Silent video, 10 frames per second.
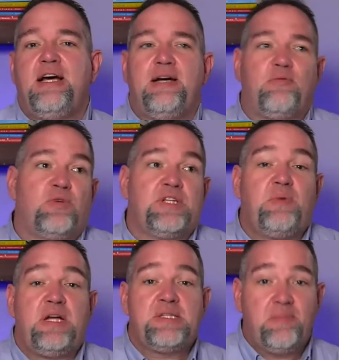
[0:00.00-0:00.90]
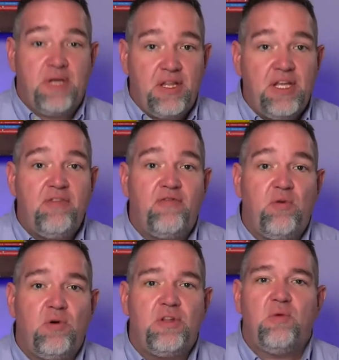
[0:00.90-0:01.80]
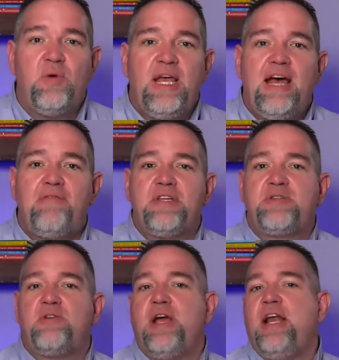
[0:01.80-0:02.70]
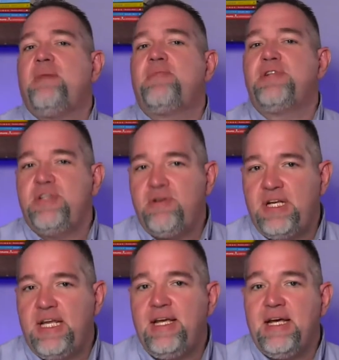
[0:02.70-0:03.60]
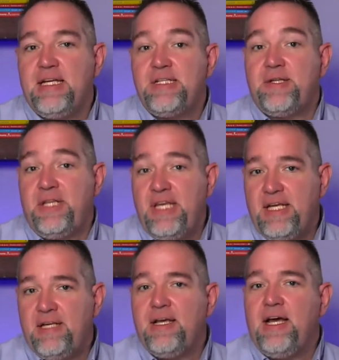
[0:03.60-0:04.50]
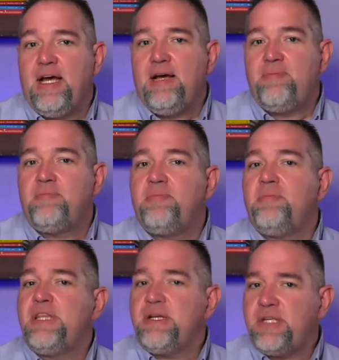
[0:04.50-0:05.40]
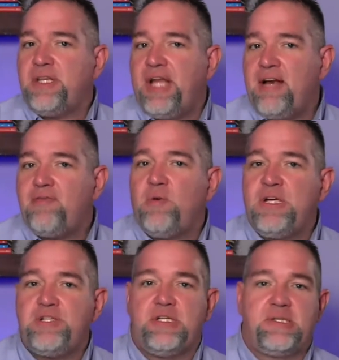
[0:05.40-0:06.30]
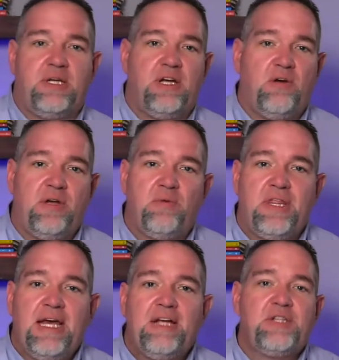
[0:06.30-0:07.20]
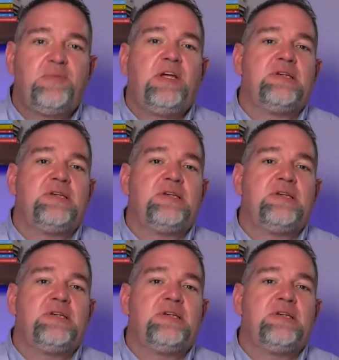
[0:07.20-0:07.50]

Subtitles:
responsibility for, that we have this great opportunity to lead. But there's a lot of questions that go in with that. Just because